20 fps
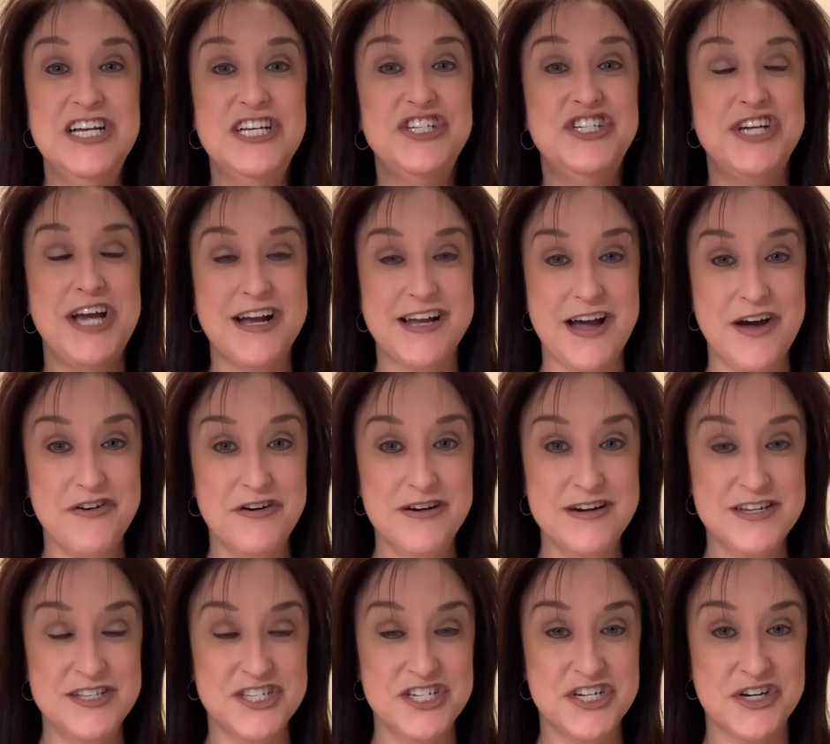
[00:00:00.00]
Check out her
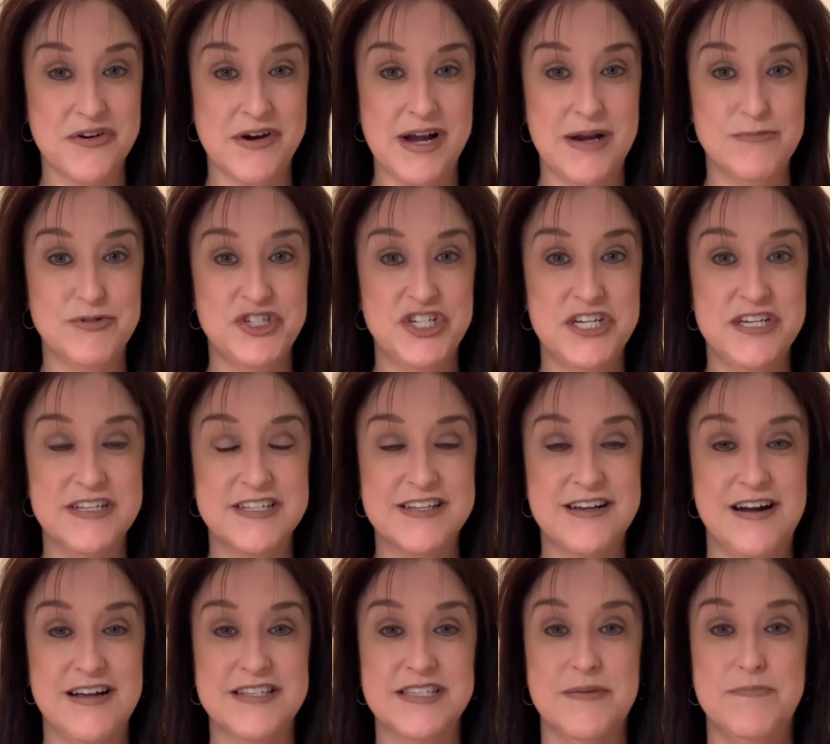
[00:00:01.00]
Instagram. She has
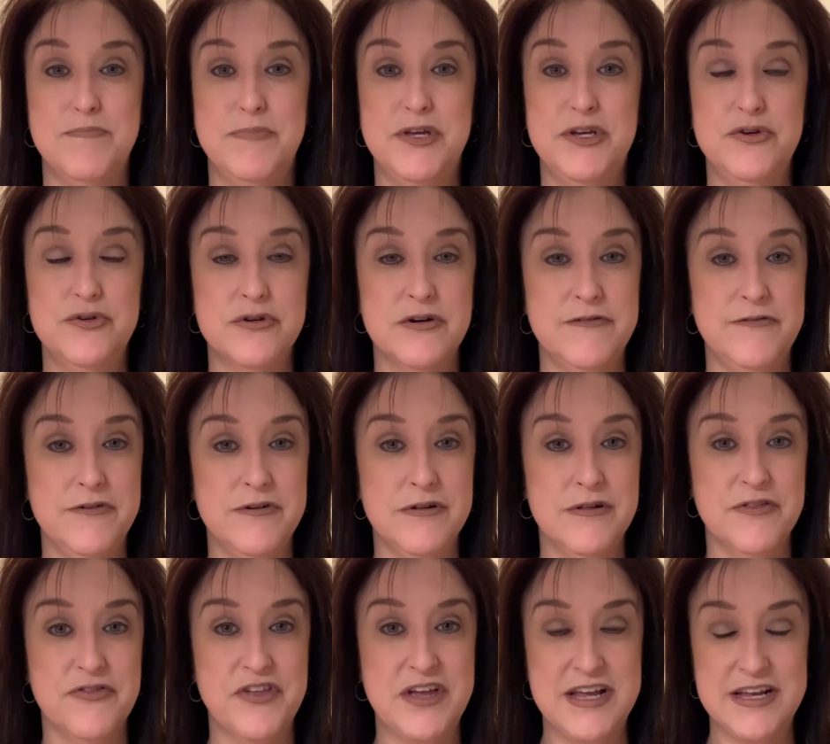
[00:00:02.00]
got some
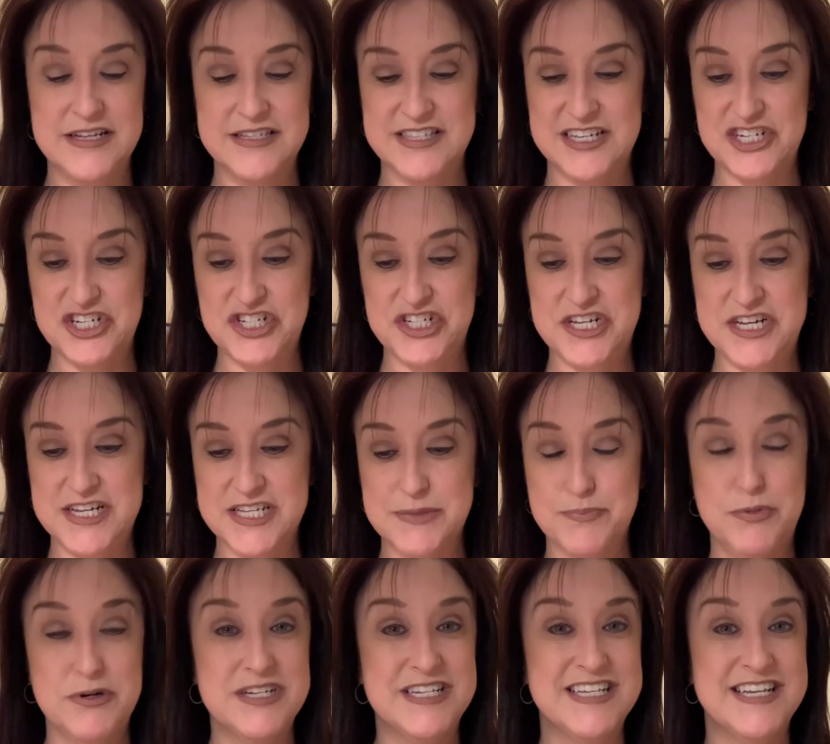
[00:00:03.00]
beautiful things that she has
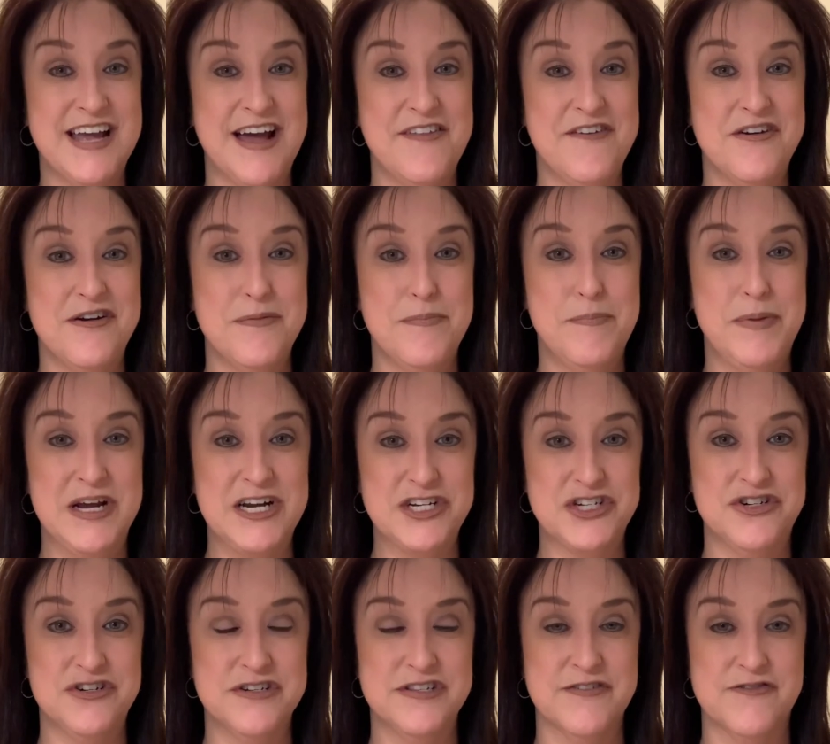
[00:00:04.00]
put together,
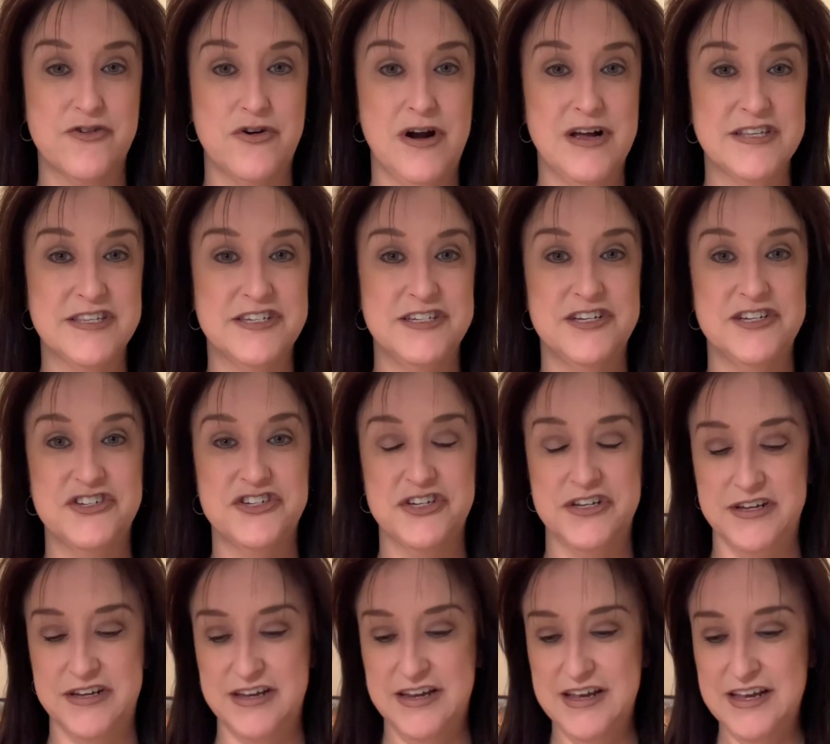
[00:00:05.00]
pictures of cross stitch
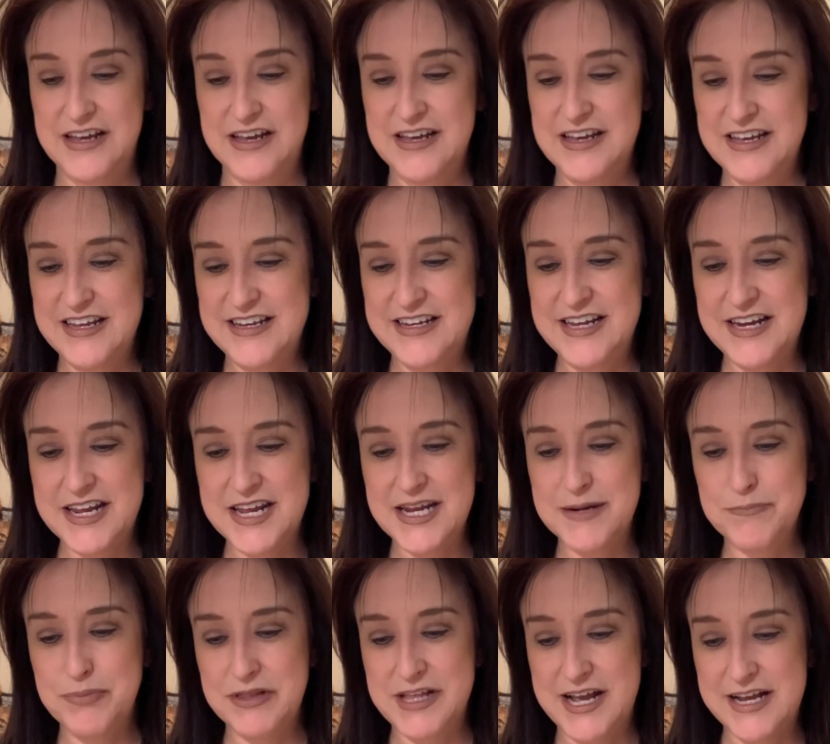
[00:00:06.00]
and
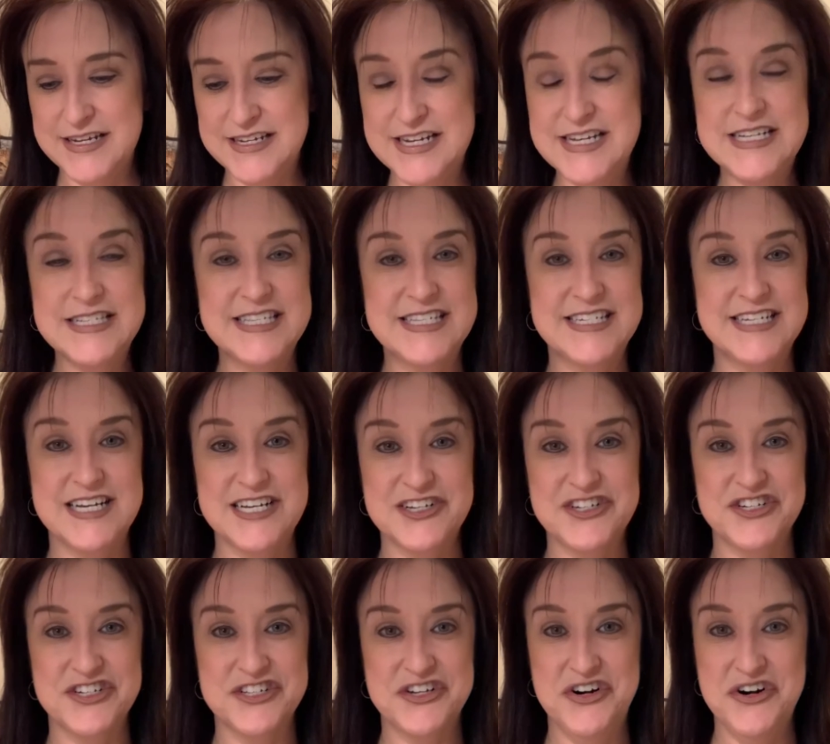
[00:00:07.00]
knitting. Plan Knit
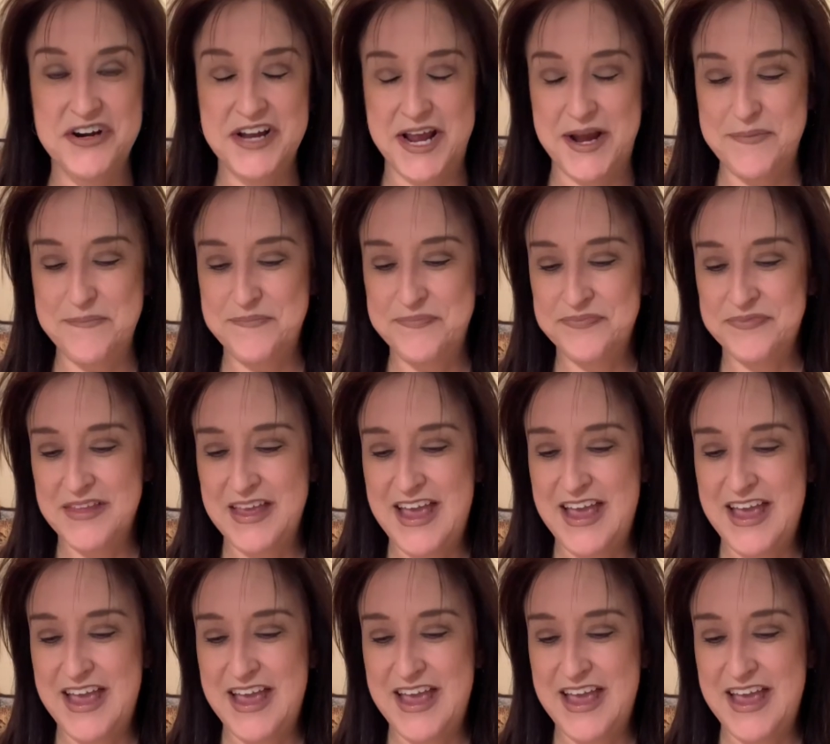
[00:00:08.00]
Stitch is her name.